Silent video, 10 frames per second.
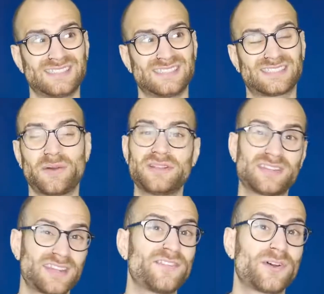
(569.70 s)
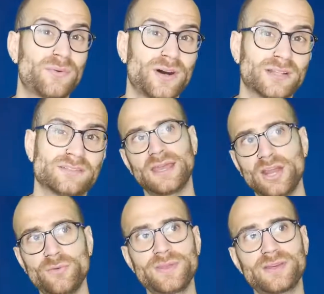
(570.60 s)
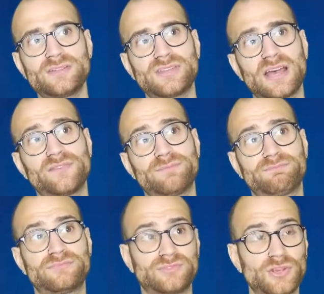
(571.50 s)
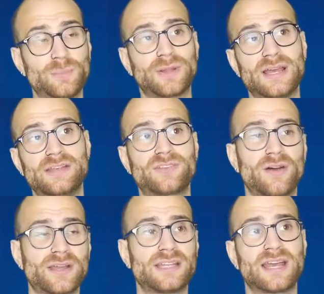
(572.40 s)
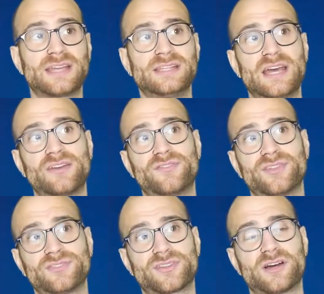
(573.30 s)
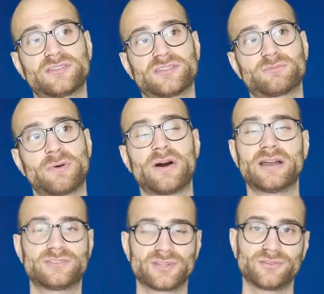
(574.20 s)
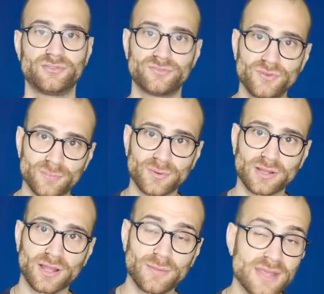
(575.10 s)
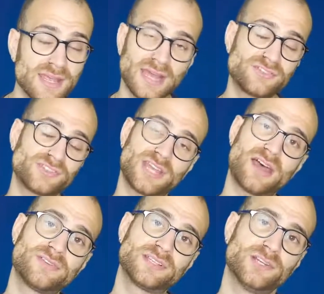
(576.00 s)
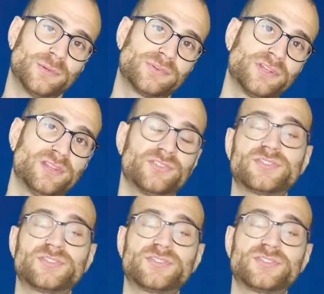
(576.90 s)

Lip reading: So it's a difficult one. It would be good to have two players going neck and neck for the starting spot at Chelsea Football Club, and just having the options.